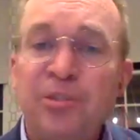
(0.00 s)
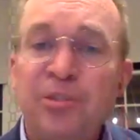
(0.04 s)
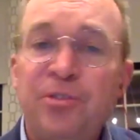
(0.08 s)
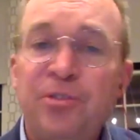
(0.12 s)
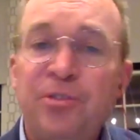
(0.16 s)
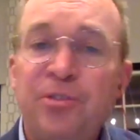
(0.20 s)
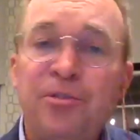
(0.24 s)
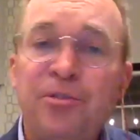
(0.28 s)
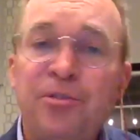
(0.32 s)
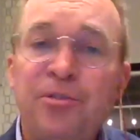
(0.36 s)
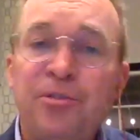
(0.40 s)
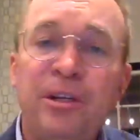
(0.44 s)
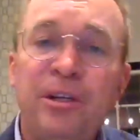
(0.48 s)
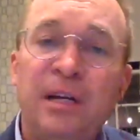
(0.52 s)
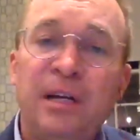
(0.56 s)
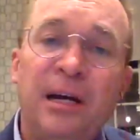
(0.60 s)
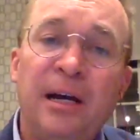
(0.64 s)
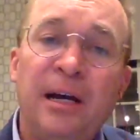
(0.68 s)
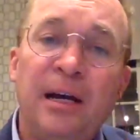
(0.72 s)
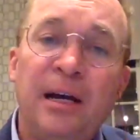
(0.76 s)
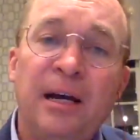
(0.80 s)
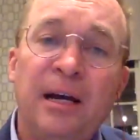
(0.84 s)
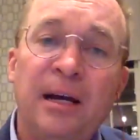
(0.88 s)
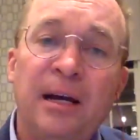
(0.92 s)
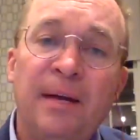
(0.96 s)
doesn't want to bet.
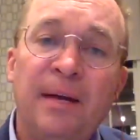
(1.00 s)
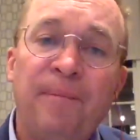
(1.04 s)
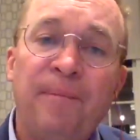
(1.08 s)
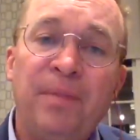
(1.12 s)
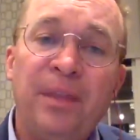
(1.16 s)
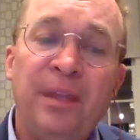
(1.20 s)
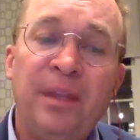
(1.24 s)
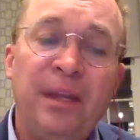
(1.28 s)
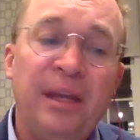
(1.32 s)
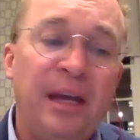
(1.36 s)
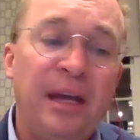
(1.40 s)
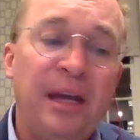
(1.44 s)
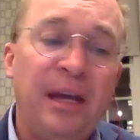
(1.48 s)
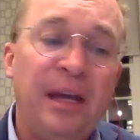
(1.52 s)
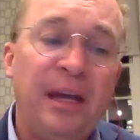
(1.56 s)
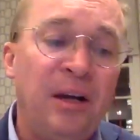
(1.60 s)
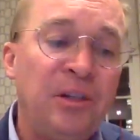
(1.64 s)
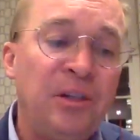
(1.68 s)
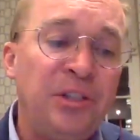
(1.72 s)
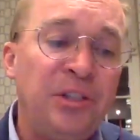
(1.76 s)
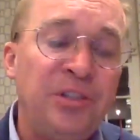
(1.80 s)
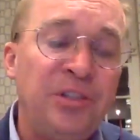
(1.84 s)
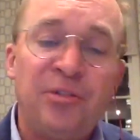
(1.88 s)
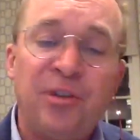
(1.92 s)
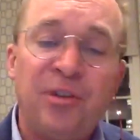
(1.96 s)
Yeah, I heard she's in
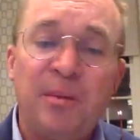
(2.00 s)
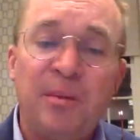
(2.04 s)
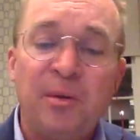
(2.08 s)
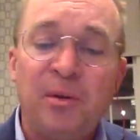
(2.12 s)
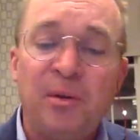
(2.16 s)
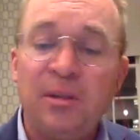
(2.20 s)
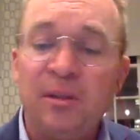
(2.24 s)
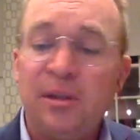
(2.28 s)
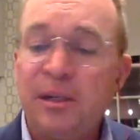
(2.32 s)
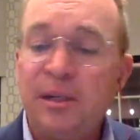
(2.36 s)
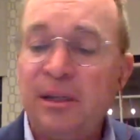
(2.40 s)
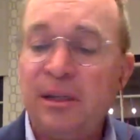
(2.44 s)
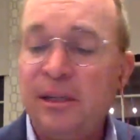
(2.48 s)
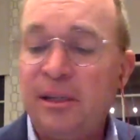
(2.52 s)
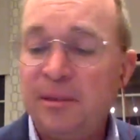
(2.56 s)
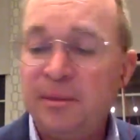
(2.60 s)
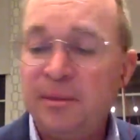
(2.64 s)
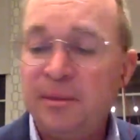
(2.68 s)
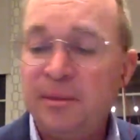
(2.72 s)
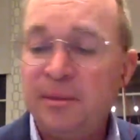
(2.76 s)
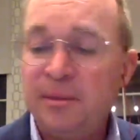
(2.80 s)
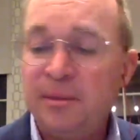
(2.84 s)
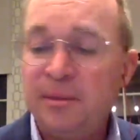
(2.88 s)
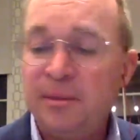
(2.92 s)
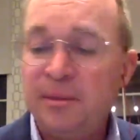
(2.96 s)
trouble, um,
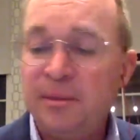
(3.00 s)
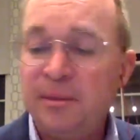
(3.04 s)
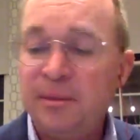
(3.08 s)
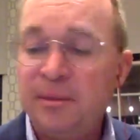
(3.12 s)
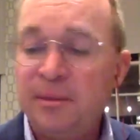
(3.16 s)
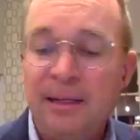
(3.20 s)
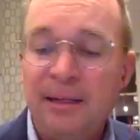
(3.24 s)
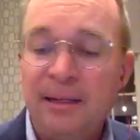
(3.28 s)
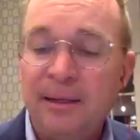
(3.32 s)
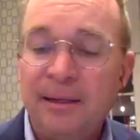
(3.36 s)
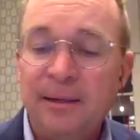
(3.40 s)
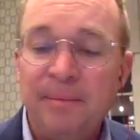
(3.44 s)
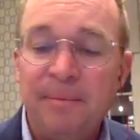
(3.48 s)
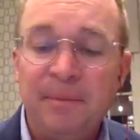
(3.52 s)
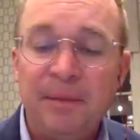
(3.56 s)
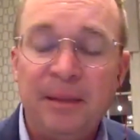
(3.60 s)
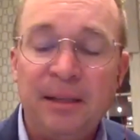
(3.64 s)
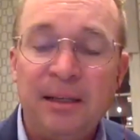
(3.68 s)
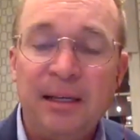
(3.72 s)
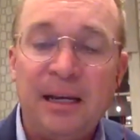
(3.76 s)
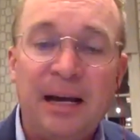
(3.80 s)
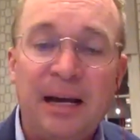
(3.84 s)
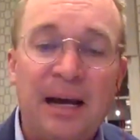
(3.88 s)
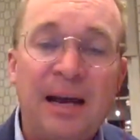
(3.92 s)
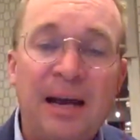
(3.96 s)
and um,
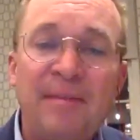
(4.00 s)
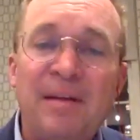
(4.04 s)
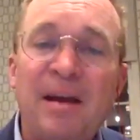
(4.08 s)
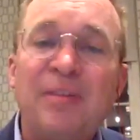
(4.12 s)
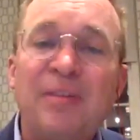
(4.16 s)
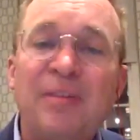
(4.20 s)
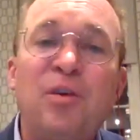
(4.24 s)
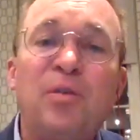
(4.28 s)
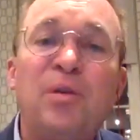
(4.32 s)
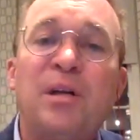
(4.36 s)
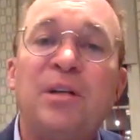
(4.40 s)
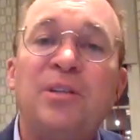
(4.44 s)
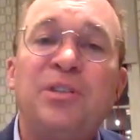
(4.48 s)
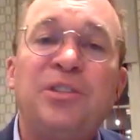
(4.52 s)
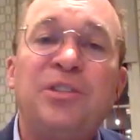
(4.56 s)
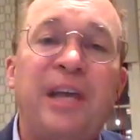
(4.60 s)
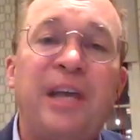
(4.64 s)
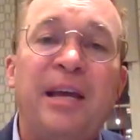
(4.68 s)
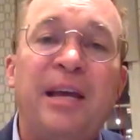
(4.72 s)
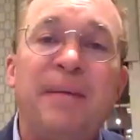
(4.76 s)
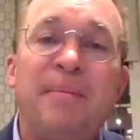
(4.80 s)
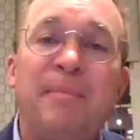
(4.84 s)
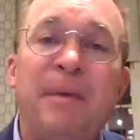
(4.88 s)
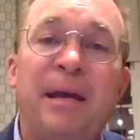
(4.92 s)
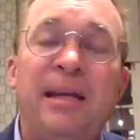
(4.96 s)
I, I, don't
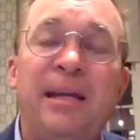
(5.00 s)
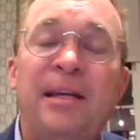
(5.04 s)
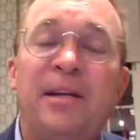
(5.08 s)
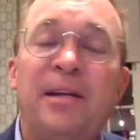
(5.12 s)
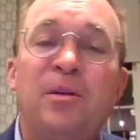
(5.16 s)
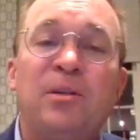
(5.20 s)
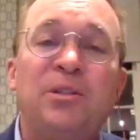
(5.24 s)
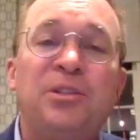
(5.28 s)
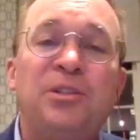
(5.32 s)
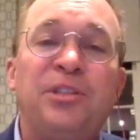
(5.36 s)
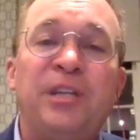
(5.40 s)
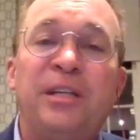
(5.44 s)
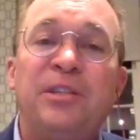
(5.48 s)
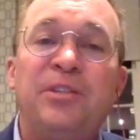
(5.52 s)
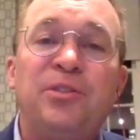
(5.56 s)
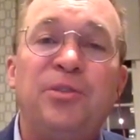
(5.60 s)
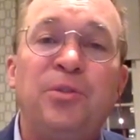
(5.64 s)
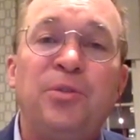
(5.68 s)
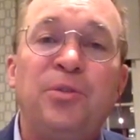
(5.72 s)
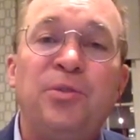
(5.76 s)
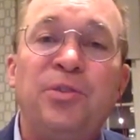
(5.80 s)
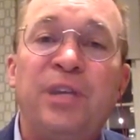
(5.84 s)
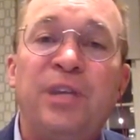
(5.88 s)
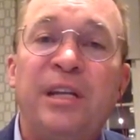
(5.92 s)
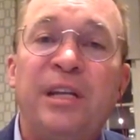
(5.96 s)
understand Maine. I don't understand
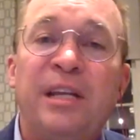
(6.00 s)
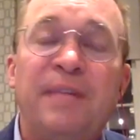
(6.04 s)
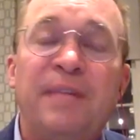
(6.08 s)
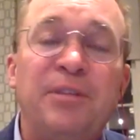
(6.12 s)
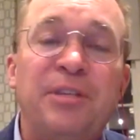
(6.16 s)
Susan. I never